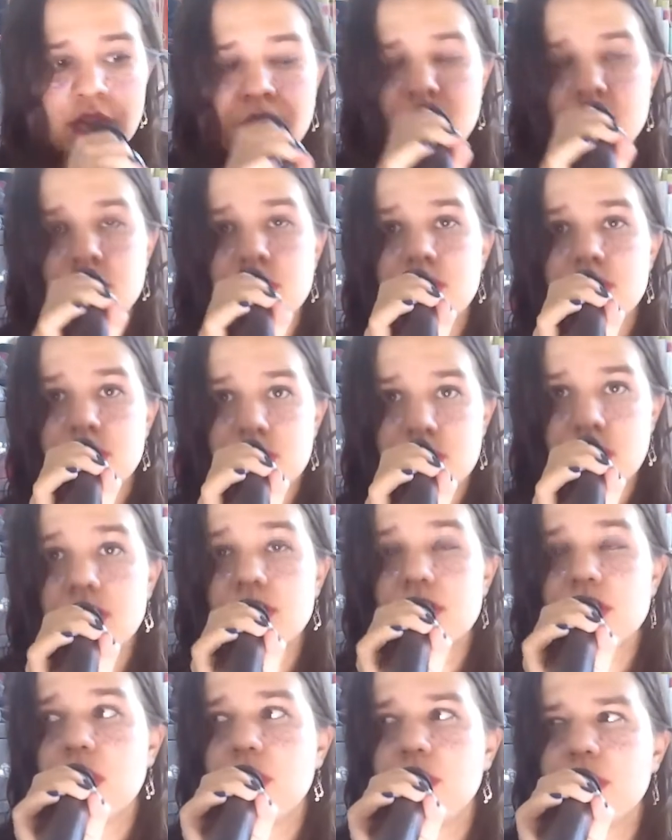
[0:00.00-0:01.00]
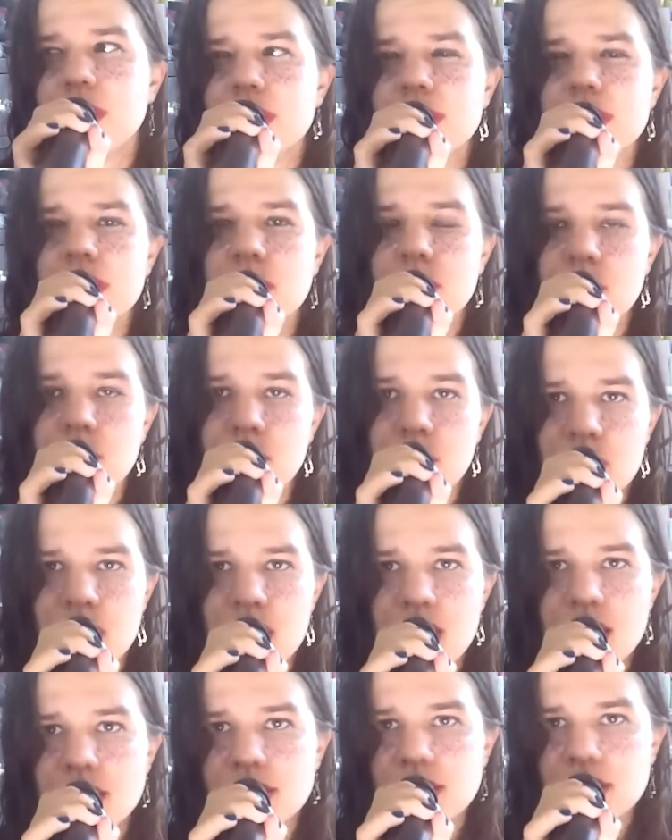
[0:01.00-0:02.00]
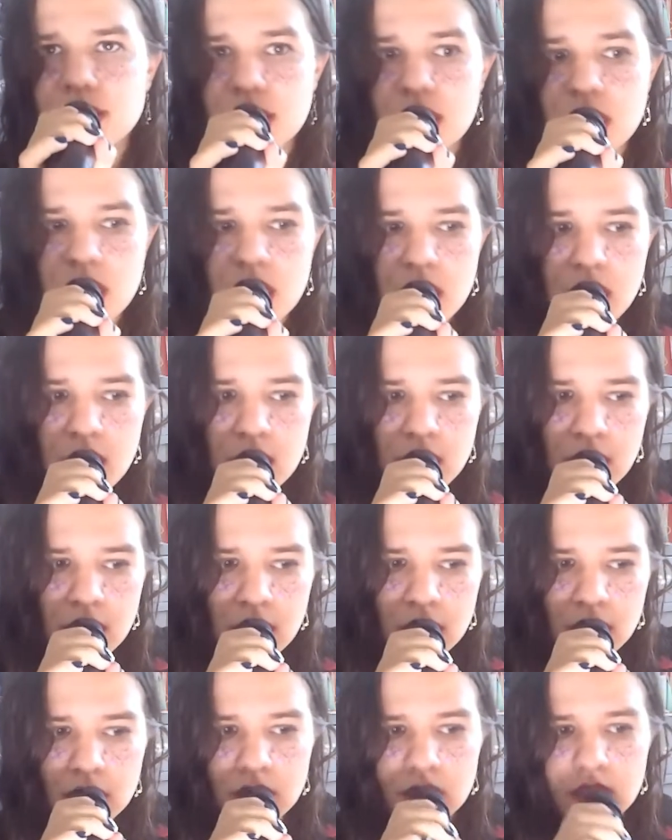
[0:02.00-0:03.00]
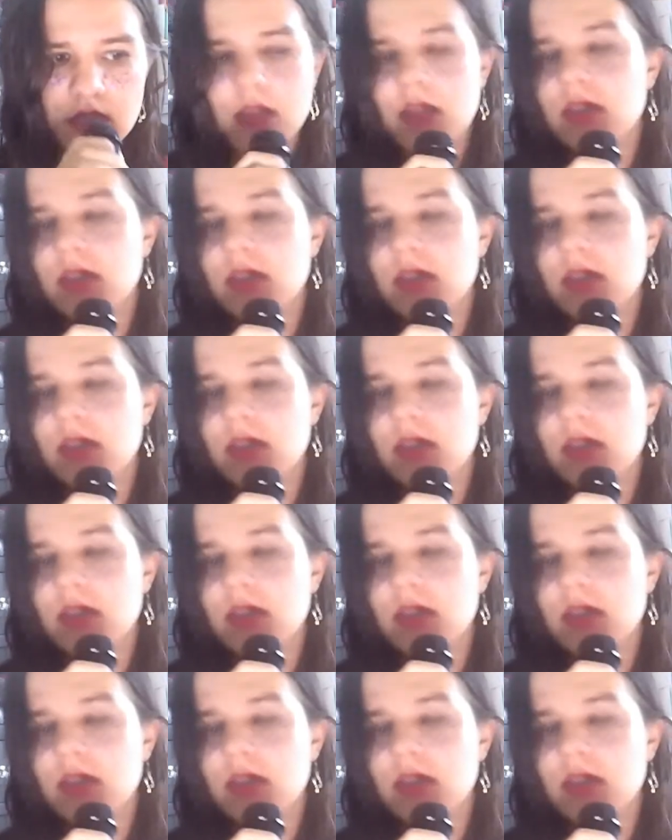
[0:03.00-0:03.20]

Cause there's always something missing